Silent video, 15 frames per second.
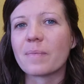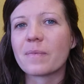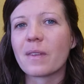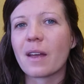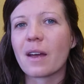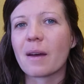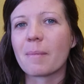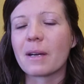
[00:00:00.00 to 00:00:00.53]

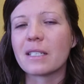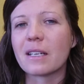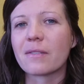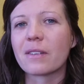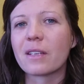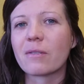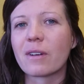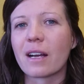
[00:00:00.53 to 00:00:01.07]
I
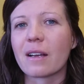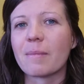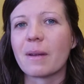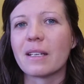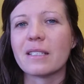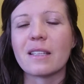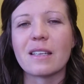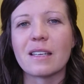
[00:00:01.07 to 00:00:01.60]
definitely recommend
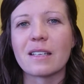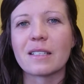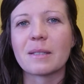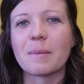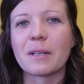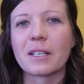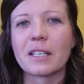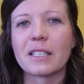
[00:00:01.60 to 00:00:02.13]
the
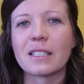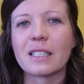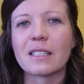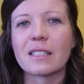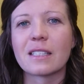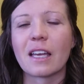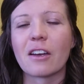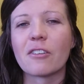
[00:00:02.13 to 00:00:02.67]
experience
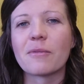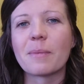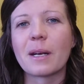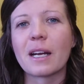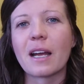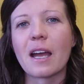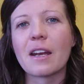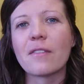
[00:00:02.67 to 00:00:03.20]
itself, but it
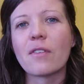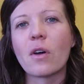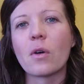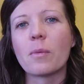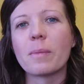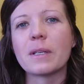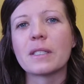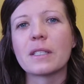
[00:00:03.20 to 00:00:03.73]
kind of
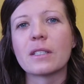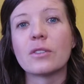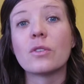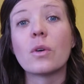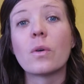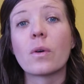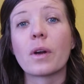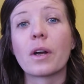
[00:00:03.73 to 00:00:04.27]
opens a
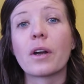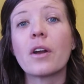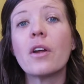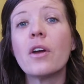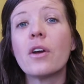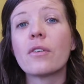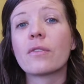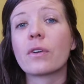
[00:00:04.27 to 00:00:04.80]
door
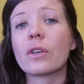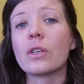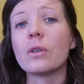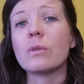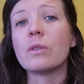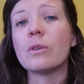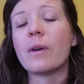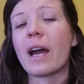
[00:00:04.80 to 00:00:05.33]
for you
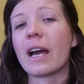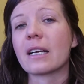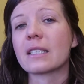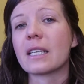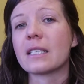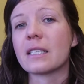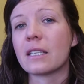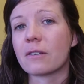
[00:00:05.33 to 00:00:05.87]
to
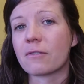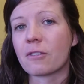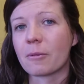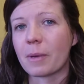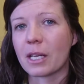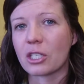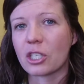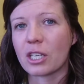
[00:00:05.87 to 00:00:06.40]
access
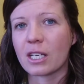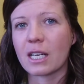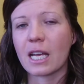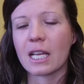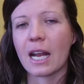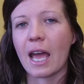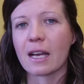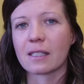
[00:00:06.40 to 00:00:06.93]
information and
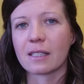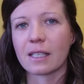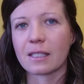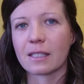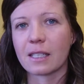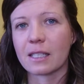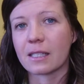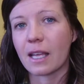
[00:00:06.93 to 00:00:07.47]
access
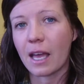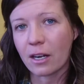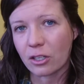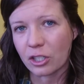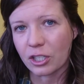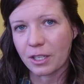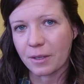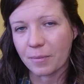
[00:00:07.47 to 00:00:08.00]
this
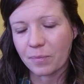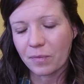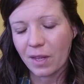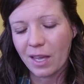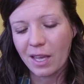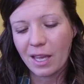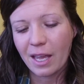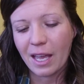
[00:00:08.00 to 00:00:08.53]
energy.
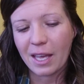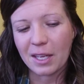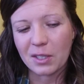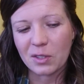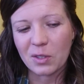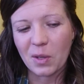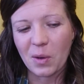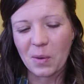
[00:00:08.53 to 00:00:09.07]
And
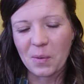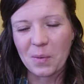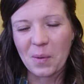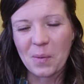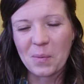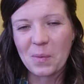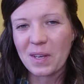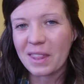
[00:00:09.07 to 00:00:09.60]
so
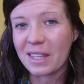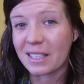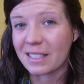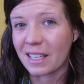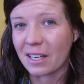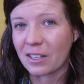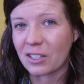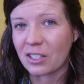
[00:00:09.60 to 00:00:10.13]
with this
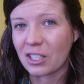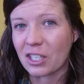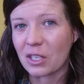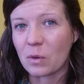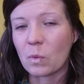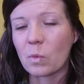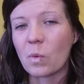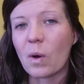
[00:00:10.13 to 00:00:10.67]
energy,
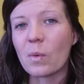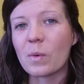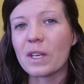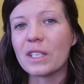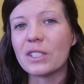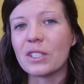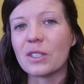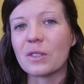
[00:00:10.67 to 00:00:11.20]
what we
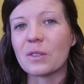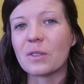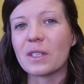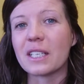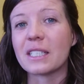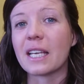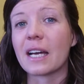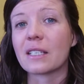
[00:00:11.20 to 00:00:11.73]
do is
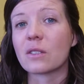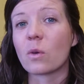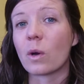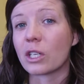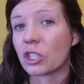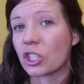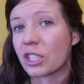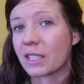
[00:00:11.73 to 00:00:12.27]
ask
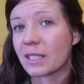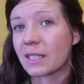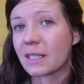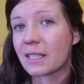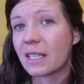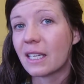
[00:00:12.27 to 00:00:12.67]
questions.